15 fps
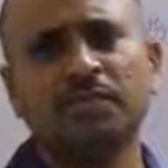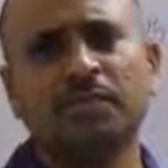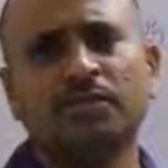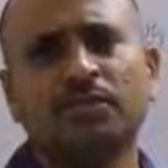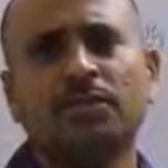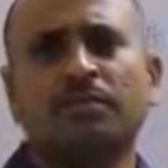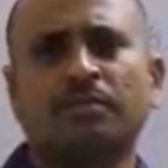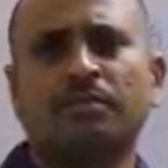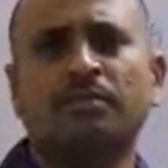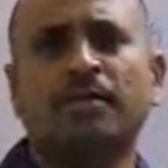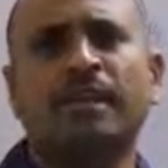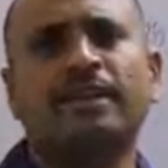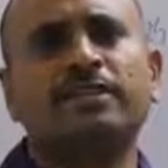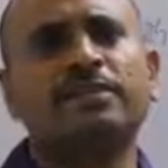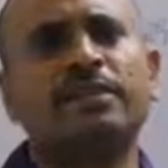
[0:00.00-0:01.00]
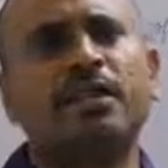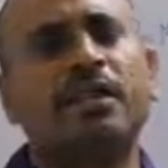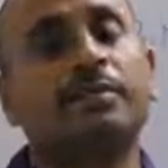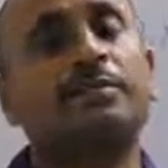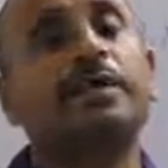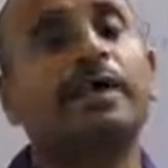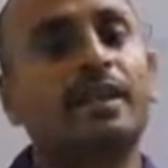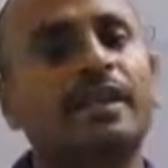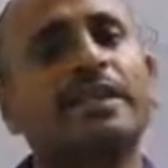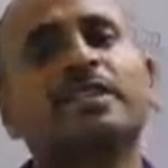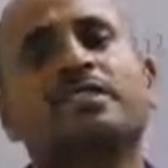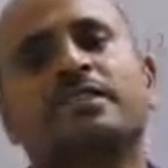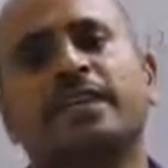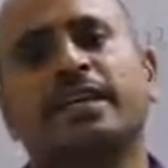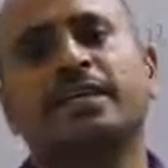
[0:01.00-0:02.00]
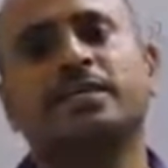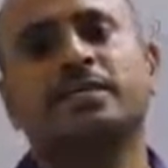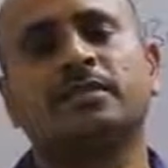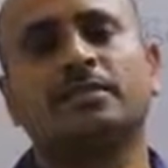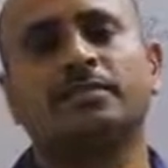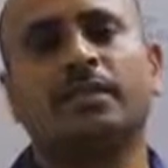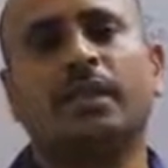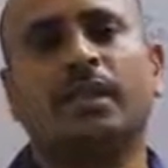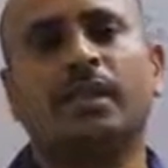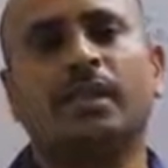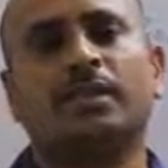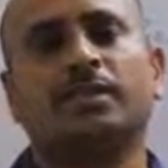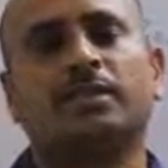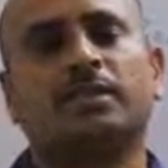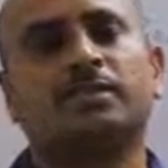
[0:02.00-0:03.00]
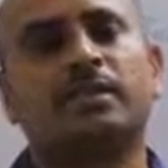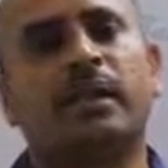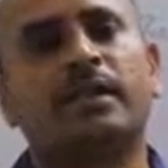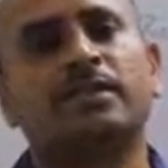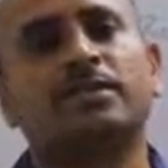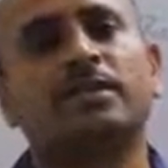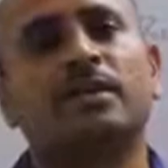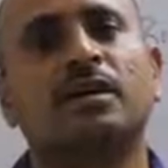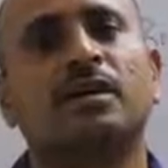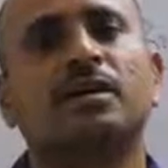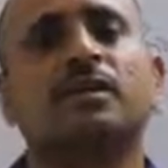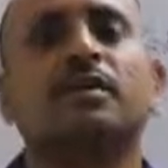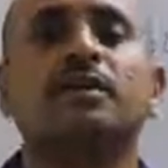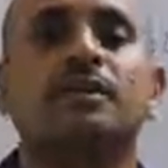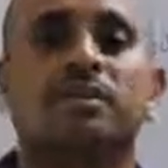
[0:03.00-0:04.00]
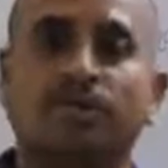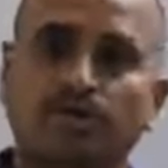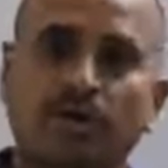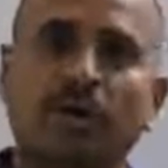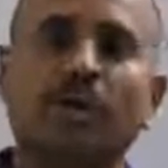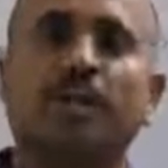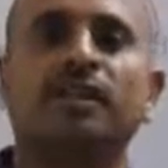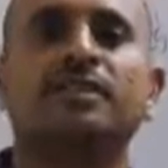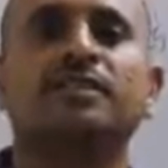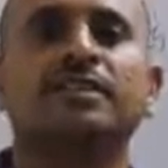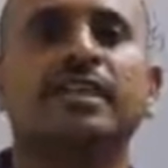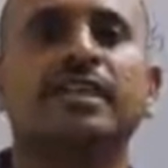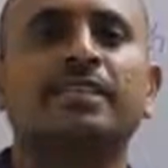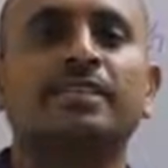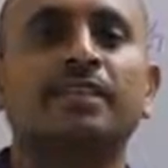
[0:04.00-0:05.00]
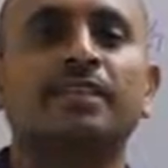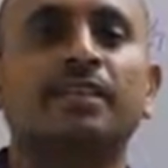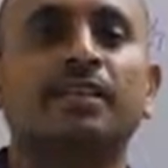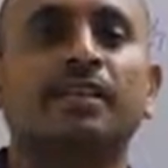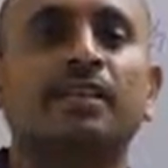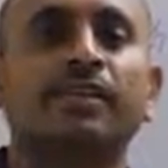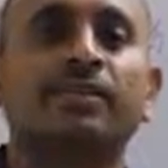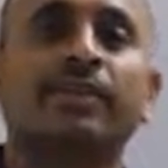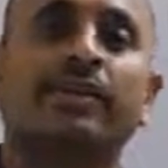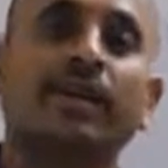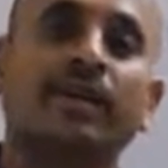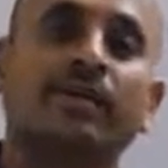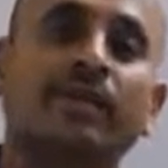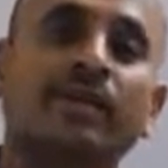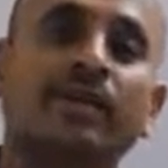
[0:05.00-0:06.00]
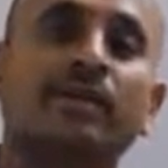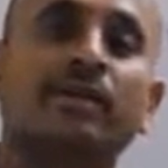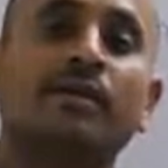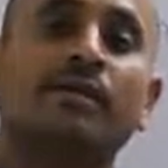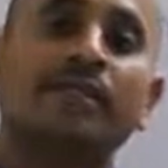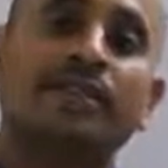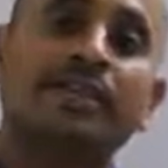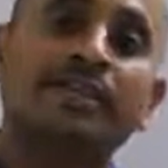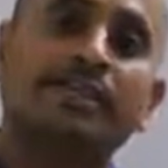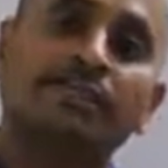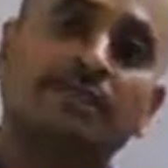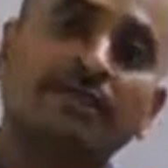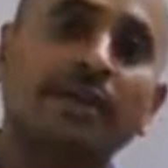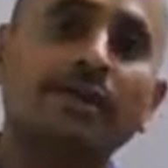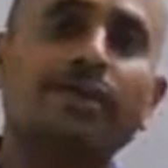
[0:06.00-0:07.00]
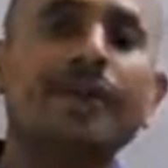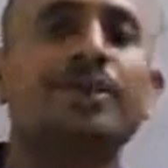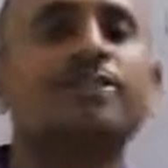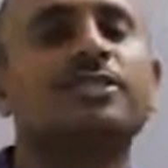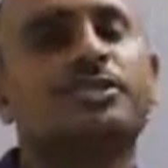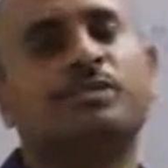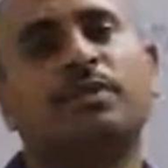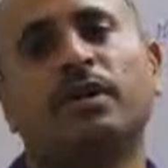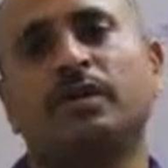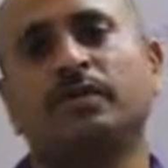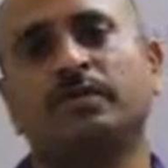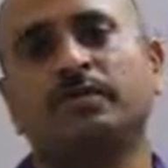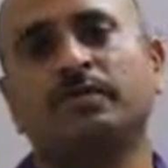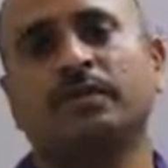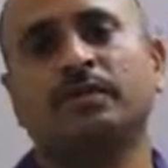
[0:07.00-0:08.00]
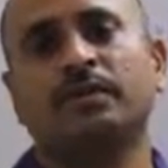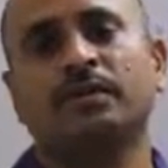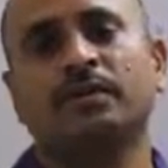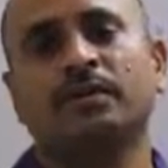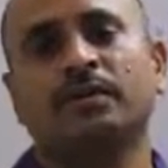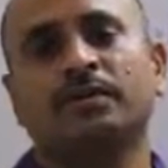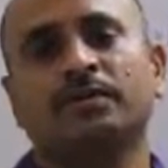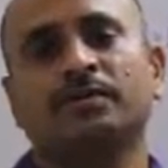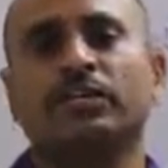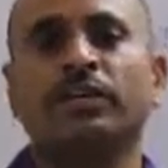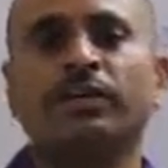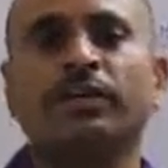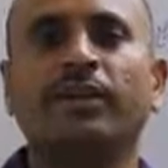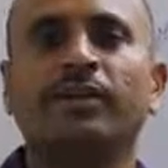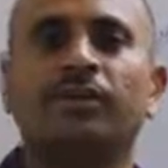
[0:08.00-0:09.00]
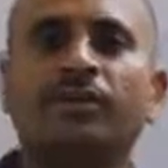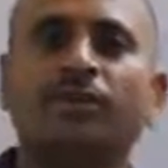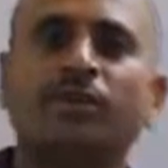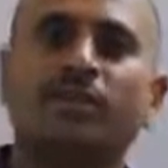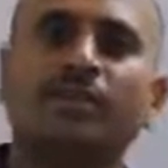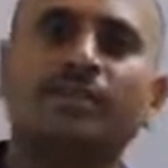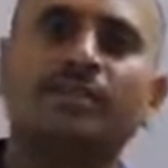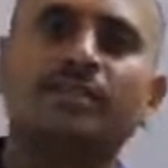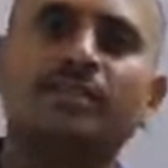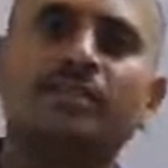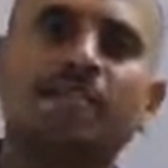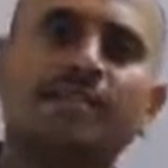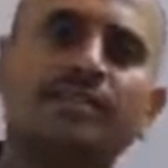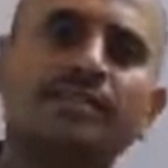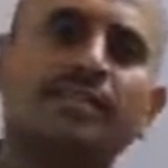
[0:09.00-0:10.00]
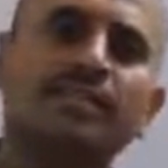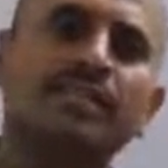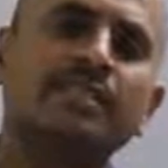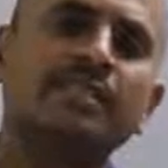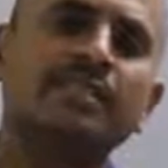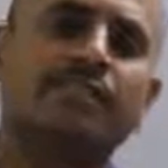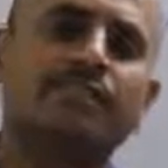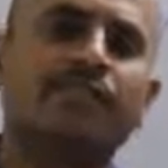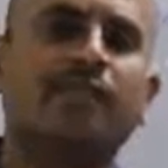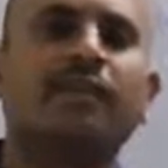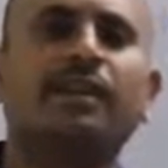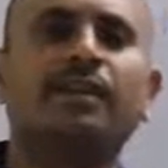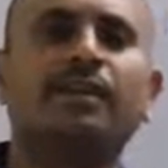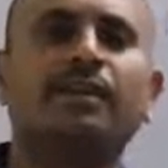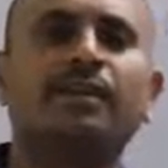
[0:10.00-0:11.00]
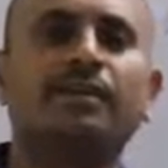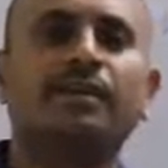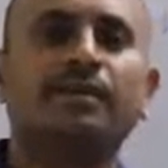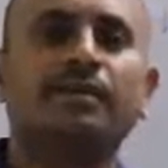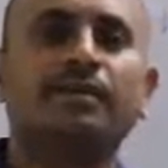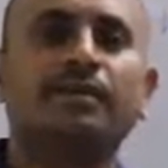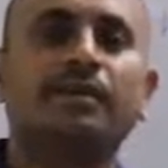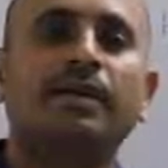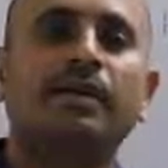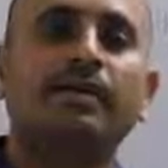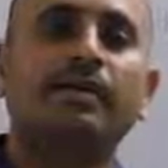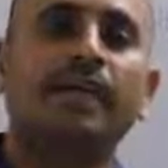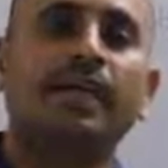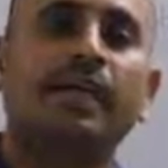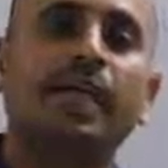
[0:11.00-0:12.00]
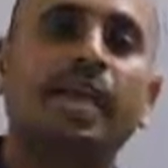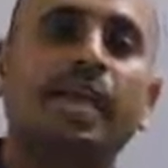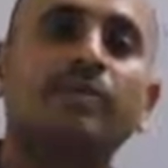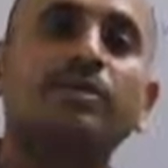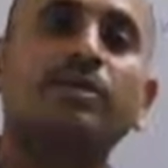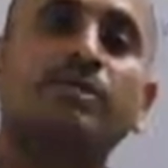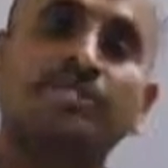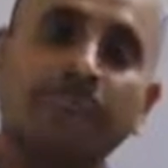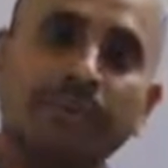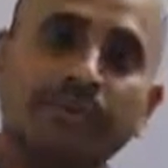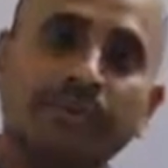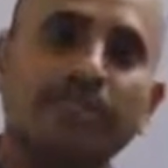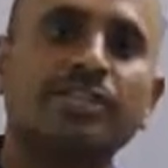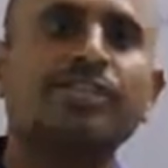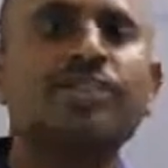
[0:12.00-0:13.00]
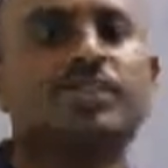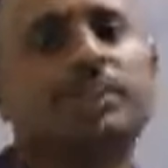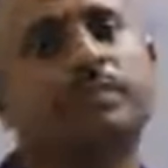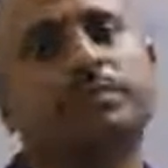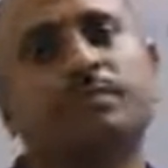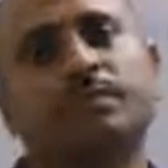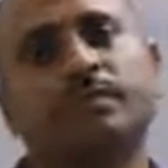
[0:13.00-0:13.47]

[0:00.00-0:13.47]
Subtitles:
So some hands are bigger in size and some hands are smaller in size, wherever their shape is small. So even though their size is different, but they have similar shape.